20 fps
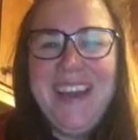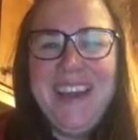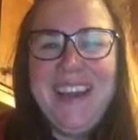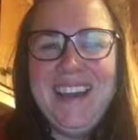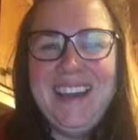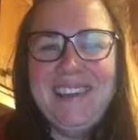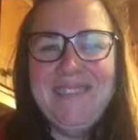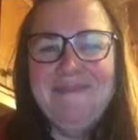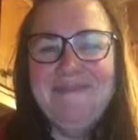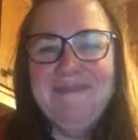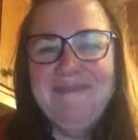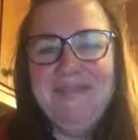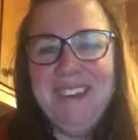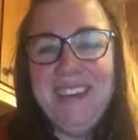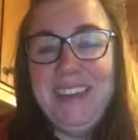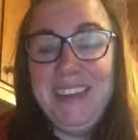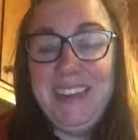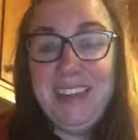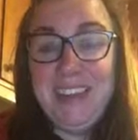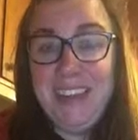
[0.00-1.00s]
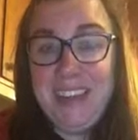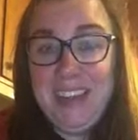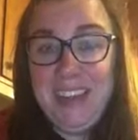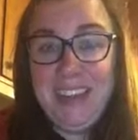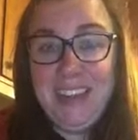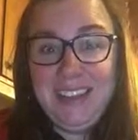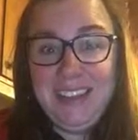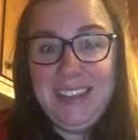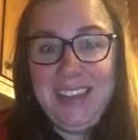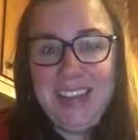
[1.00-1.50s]
and
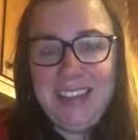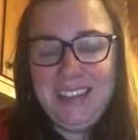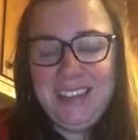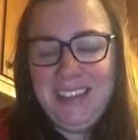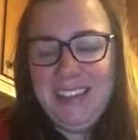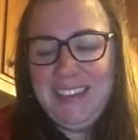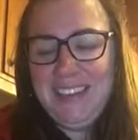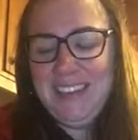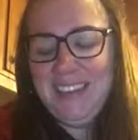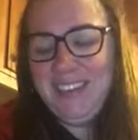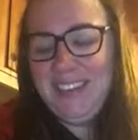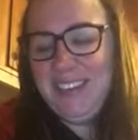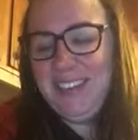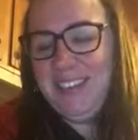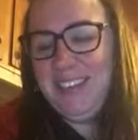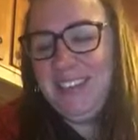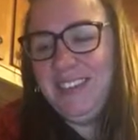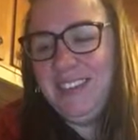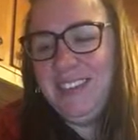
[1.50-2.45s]
get exact answers.